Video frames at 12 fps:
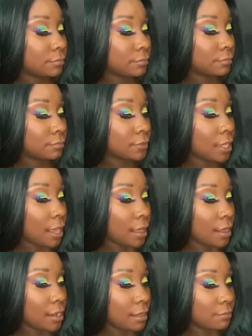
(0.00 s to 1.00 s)
Yeah, her
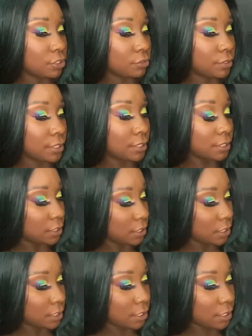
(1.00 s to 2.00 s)
name is
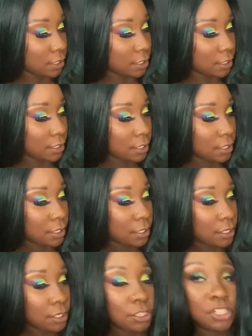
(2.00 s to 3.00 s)
Kristen.
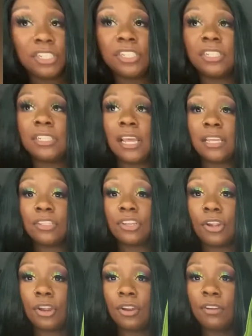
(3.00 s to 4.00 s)
She just has a
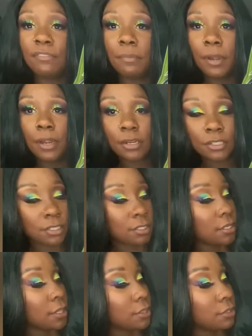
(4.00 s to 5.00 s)
curved part. She's
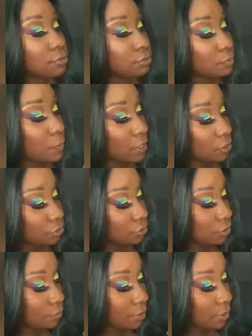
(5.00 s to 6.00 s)
nothing too special or
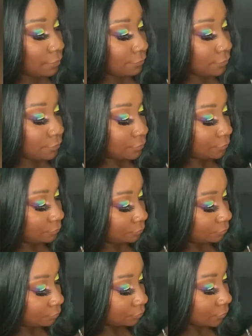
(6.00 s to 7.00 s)
whatever.
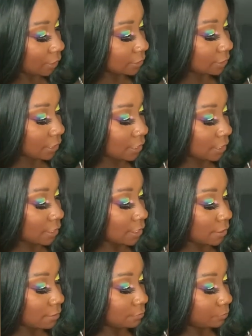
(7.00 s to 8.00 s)
I'll say that now,
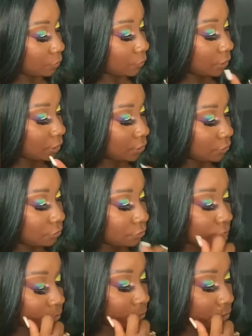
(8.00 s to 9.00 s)
but we need the news, so
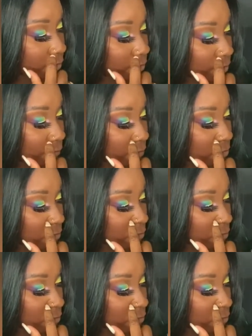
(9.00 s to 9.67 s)
she is special.